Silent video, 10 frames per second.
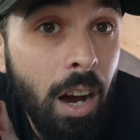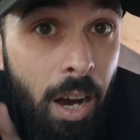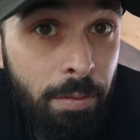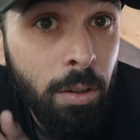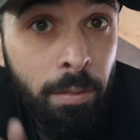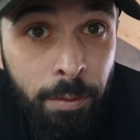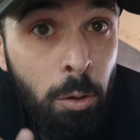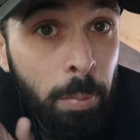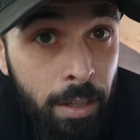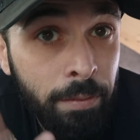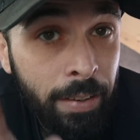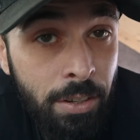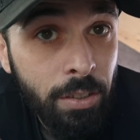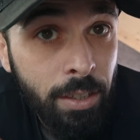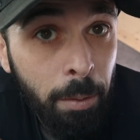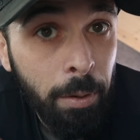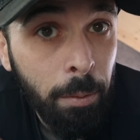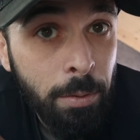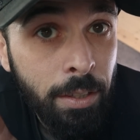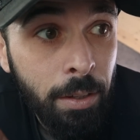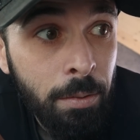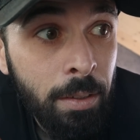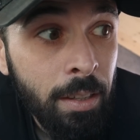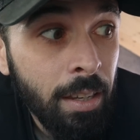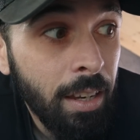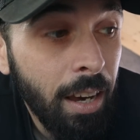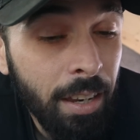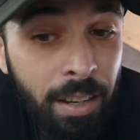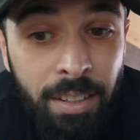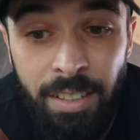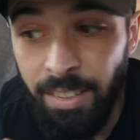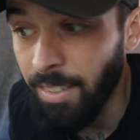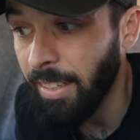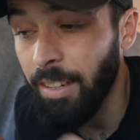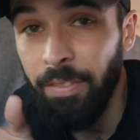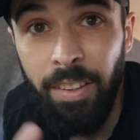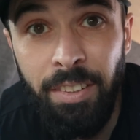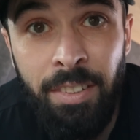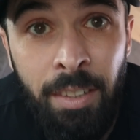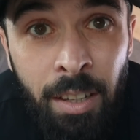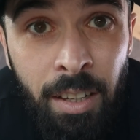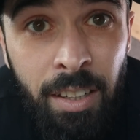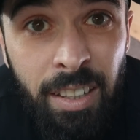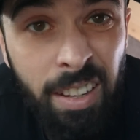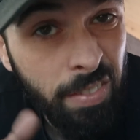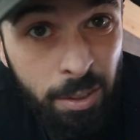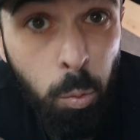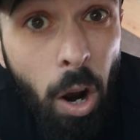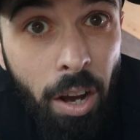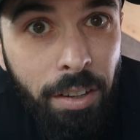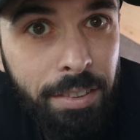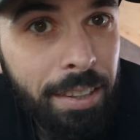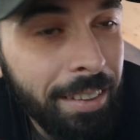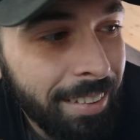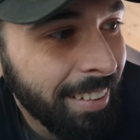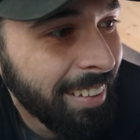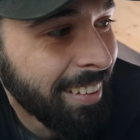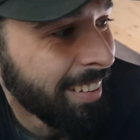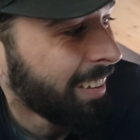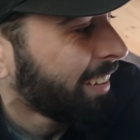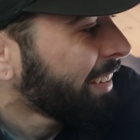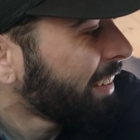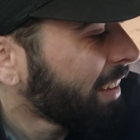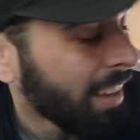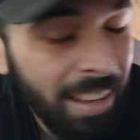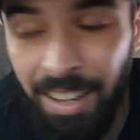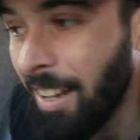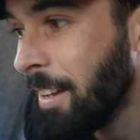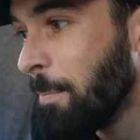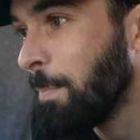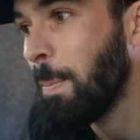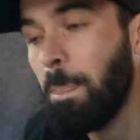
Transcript: I've got a few big adventures coming up soon and I need to see if this works. But